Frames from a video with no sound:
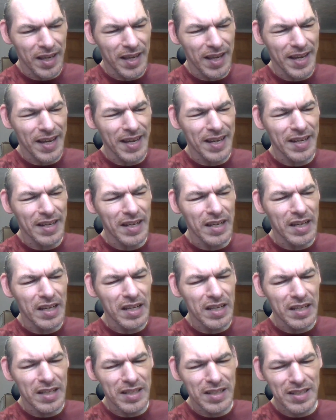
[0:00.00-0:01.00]
And
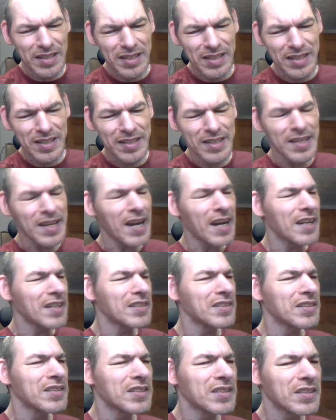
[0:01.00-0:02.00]

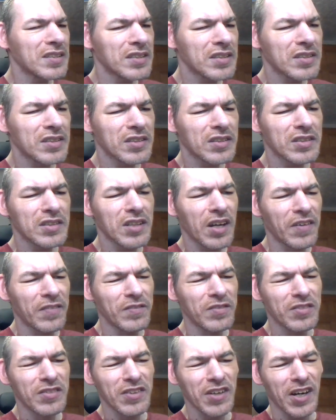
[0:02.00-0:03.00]
yes,
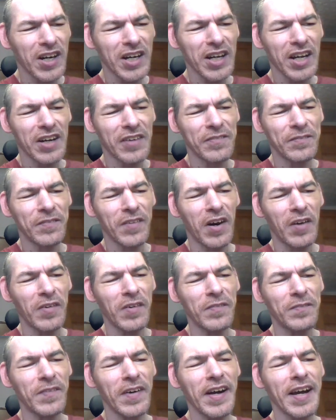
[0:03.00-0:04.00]
I'm sorry I'm
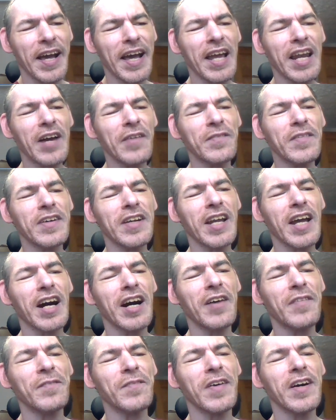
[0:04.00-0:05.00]
bobbing my head up and
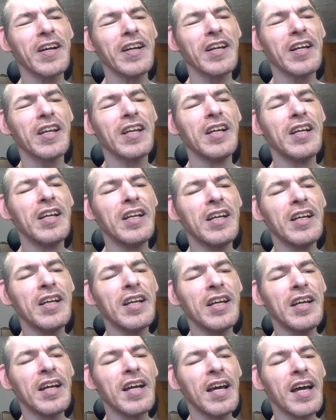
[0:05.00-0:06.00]
down, but
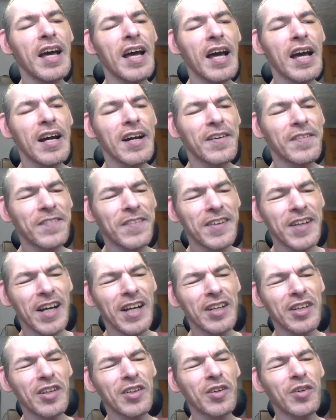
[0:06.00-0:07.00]
when I
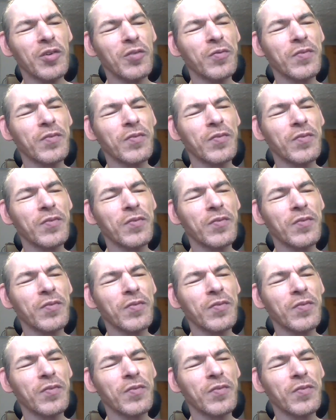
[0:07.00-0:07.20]
do a